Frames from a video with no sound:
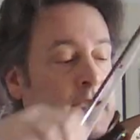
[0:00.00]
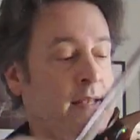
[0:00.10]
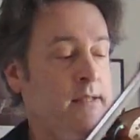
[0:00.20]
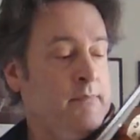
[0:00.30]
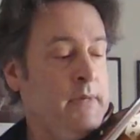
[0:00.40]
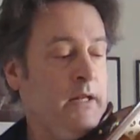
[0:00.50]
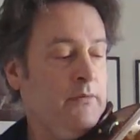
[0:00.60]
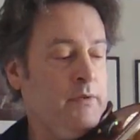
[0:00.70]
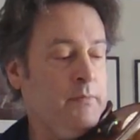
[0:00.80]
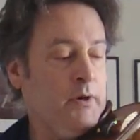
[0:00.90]
In the middle
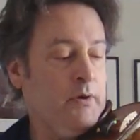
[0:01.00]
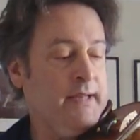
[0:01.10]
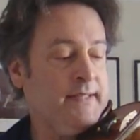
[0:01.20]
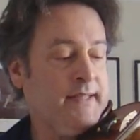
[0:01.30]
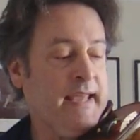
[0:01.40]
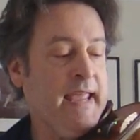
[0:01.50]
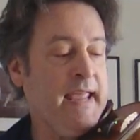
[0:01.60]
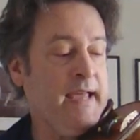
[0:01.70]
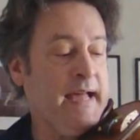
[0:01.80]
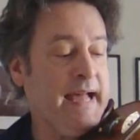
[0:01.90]
of the bow, it's the
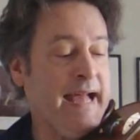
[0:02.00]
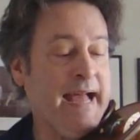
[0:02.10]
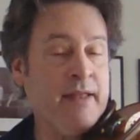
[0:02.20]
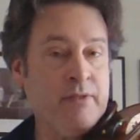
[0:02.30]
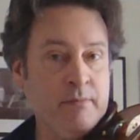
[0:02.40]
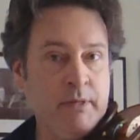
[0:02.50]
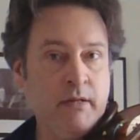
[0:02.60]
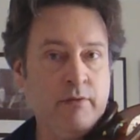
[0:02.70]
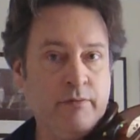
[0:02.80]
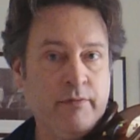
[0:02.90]
hair and the
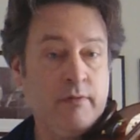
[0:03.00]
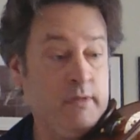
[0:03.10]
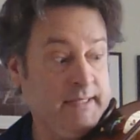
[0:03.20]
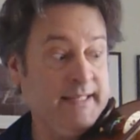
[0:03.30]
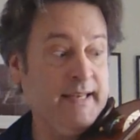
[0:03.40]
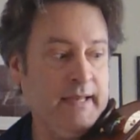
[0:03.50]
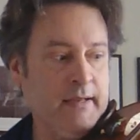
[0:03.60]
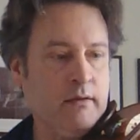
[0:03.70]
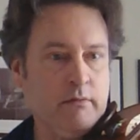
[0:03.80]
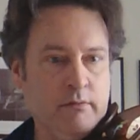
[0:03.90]
middle of the stick
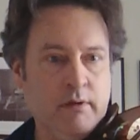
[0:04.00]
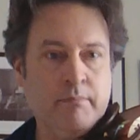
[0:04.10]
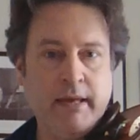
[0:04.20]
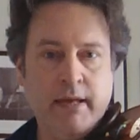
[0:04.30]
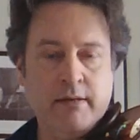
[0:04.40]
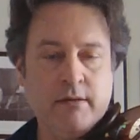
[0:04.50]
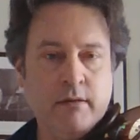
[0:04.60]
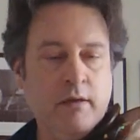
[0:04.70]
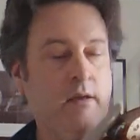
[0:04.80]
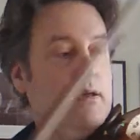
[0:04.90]
that bend.
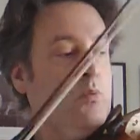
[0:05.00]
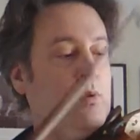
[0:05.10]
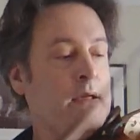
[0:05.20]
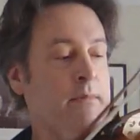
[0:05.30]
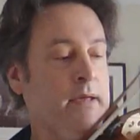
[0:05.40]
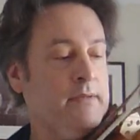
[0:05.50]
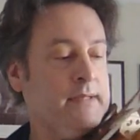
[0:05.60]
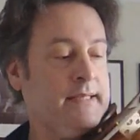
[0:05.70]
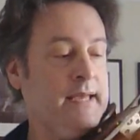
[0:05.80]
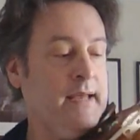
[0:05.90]
When I'm at the
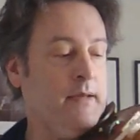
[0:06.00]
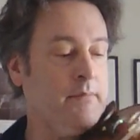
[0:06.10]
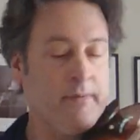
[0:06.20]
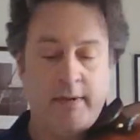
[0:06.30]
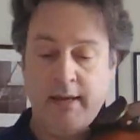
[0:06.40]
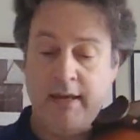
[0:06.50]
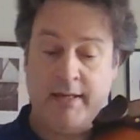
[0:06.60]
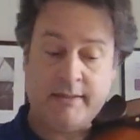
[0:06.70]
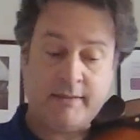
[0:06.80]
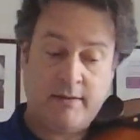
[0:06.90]
tip,
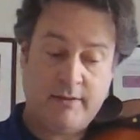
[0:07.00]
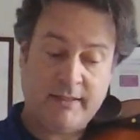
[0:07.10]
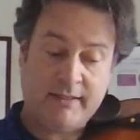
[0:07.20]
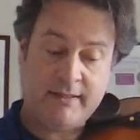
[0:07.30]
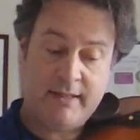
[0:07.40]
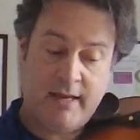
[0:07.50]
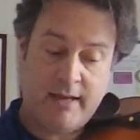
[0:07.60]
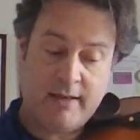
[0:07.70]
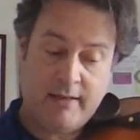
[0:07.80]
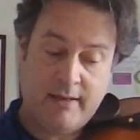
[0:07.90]
it's the
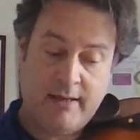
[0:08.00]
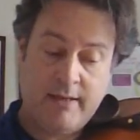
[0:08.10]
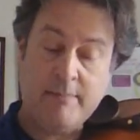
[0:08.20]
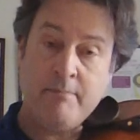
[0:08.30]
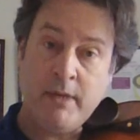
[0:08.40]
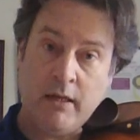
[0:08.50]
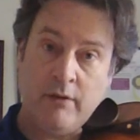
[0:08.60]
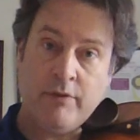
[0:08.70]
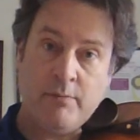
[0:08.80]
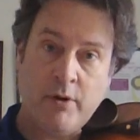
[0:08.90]
stick in the middle
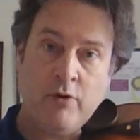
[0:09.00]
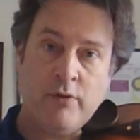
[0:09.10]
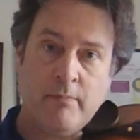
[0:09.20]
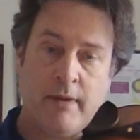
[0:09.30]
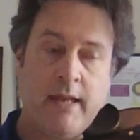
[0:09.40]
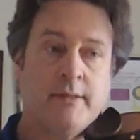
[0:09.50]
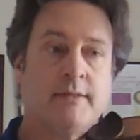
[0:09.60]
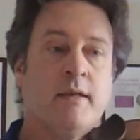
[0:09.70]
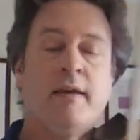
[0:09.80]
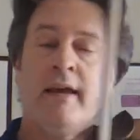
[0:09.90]
of the bow that
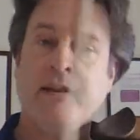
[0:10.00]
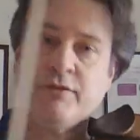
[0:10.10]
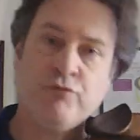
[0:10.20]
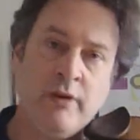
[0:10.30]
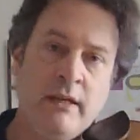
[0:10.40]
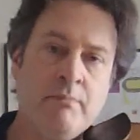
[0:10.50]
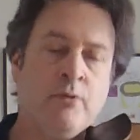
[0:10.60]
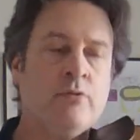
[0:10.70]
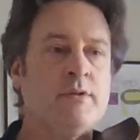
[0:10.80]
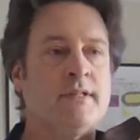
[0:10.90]
bends. And it's really
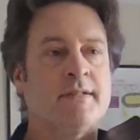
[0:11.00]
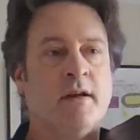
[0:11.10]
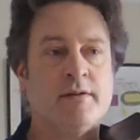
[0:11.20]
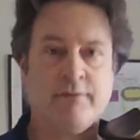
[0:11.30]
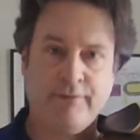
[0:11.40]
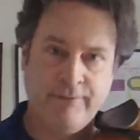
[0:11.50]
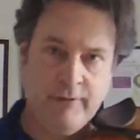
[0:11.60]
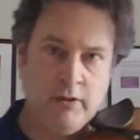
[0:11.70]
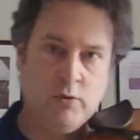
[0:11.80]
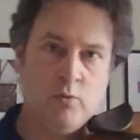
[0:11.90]
important to start to
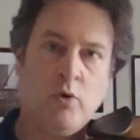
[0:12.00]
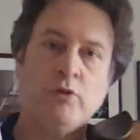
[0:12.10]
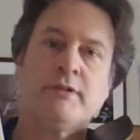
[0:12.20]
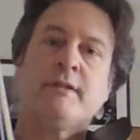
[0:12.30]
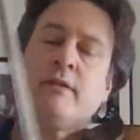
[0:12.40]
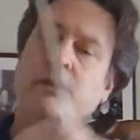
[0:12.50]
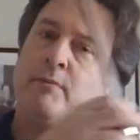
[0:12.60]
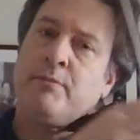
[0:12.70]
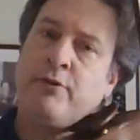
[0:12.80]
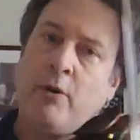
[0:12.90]
feel what the
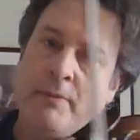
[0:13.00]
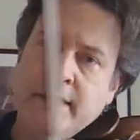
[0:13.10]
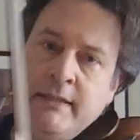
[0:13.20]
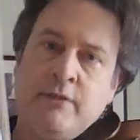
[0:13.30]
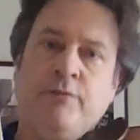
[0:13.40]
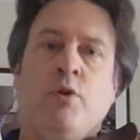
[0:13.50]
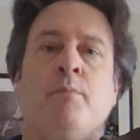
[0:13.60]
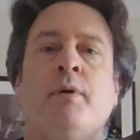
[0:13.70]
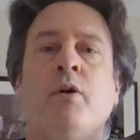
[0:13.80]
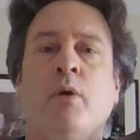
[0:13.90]
properties of your
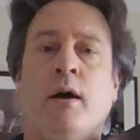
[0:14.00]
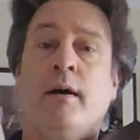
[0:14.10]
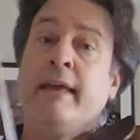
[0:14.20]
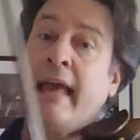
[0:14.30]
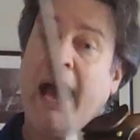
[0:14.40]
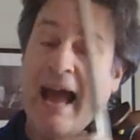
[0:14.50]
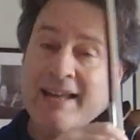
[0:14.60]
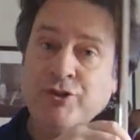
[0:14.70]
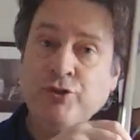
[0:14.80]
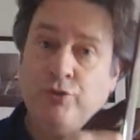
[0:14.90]
bow are
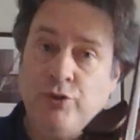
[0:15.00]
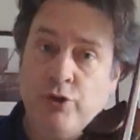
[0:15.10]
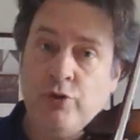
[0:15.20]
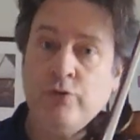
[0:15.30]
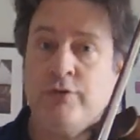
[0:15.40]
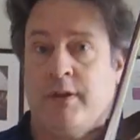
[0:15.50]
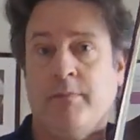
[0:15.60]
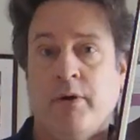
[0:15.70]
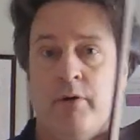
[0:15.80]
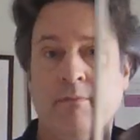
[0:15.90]
as you use the
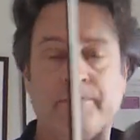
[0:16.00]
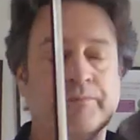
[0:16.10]
bow.